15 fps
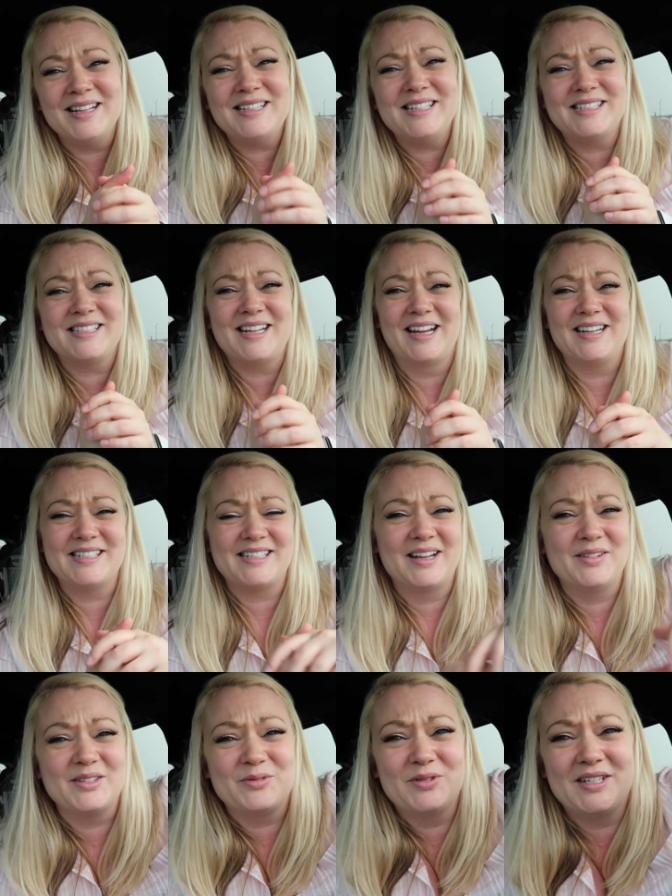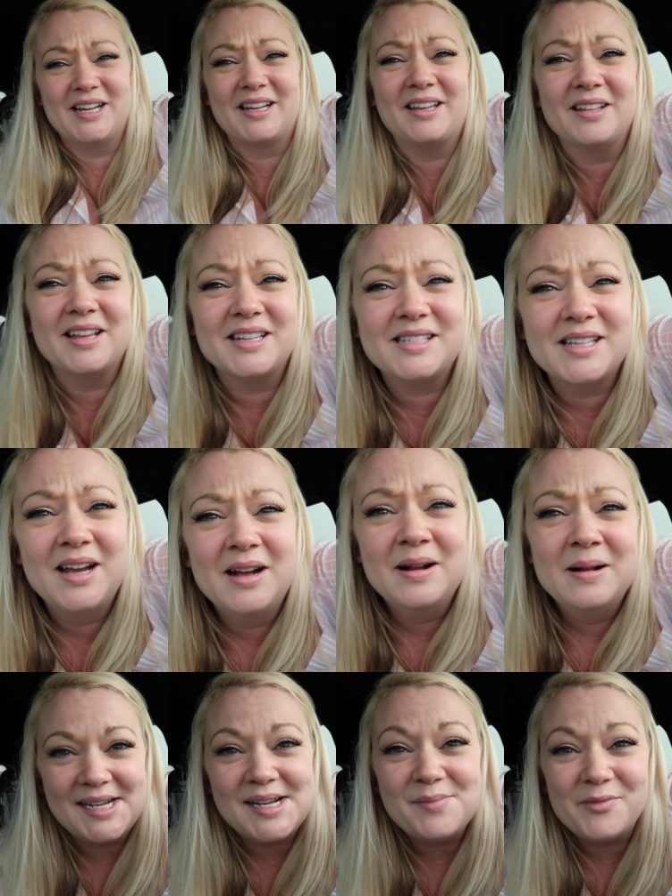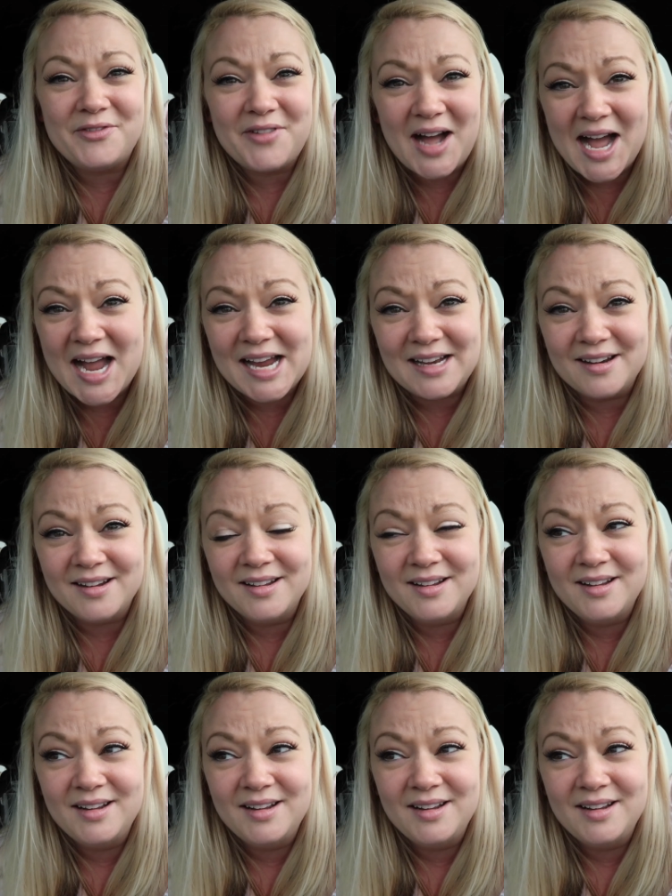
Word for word: This kind of sounds ridiculous. I'm fine.